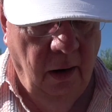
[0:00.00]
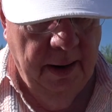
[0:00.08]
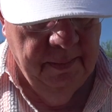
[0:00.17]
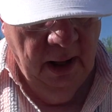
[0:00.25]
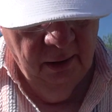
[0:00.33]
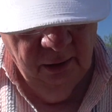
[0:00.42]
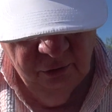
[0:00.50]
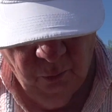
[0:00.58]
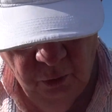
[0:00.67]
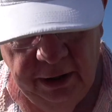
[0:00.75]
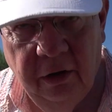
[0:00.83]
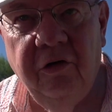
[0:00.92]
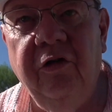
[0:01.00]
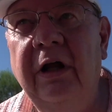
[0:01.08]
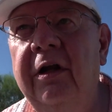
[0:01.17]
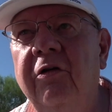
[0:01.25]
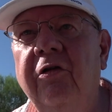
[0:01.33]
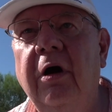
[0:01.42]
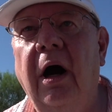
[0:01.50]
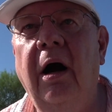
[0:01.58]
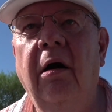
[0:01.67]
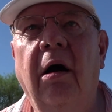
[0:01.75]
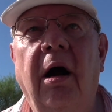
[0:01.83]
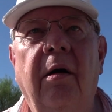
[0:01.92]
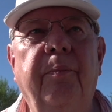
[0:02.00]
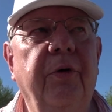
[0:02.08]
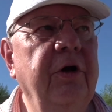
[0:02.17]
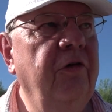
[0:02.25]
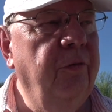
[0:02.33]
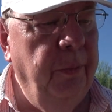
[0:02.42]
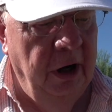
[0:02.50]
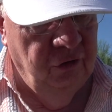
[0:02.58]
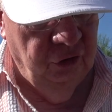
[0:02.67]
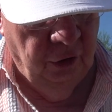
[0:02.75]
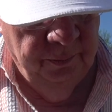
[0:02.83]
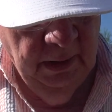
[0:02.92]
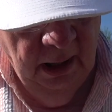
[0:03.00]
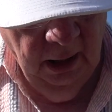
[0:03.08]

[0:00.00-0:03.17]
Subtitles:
right, the wheels on this car are pretty special.